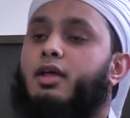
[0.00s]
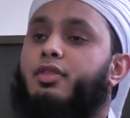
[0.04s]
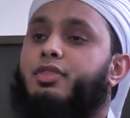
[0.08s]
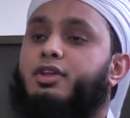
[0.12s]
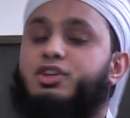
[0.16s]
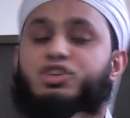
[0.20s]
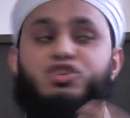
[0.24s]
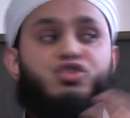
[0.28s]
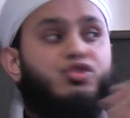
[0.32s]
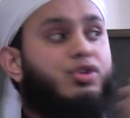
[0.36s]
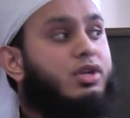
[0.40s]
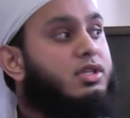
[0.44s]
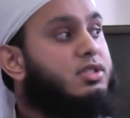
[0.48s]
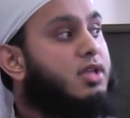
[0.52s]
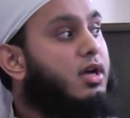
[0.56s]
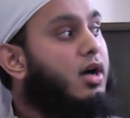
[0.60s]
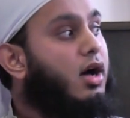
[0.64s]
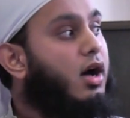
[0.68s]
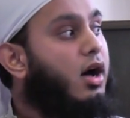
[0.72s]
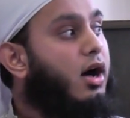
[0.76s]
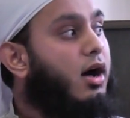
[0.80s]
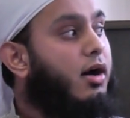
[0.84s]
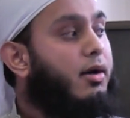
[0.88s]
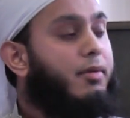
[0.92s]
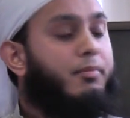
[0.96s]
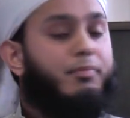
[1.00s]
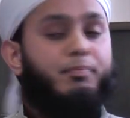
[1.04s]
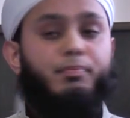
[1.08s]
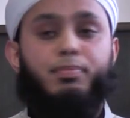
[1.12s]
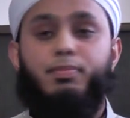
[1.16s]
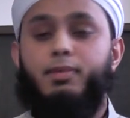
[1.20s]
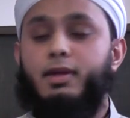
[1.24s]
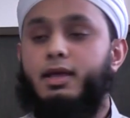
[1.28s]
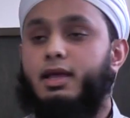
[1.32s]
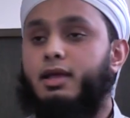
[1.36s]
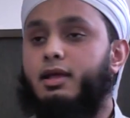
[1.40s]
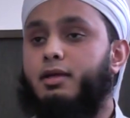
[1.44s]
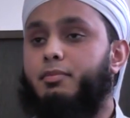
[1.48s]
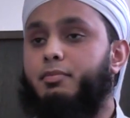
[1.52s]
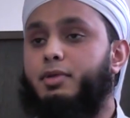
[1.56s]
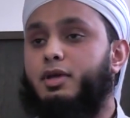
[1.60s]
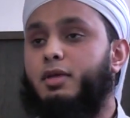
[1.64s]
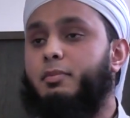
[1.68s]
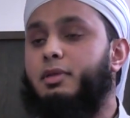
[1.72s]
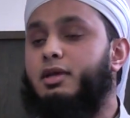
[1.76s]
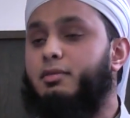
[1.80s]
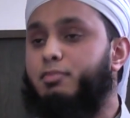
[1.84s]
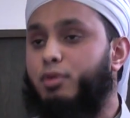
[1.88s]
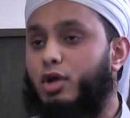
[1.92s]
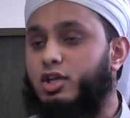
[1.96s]
The trees are
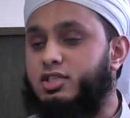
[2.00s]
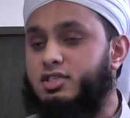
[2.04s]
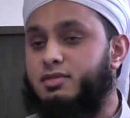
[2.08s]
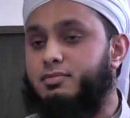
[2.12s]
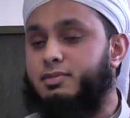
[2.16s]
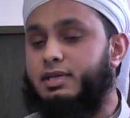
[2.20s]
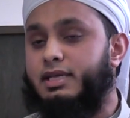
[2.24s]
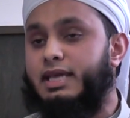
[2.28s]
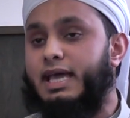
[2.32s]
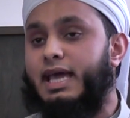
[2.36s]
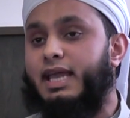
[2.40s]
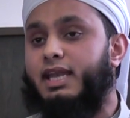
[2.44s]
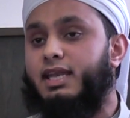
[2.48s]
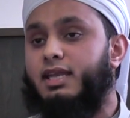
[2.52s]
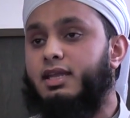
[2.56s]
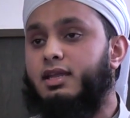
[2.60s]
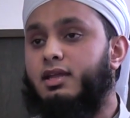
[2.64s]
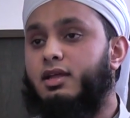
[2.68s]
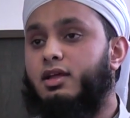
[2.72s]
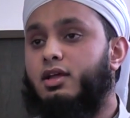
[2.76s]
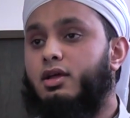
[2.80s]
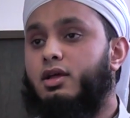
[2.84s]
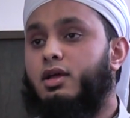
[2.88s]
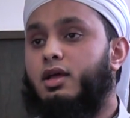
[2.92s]
becoming blossomed again.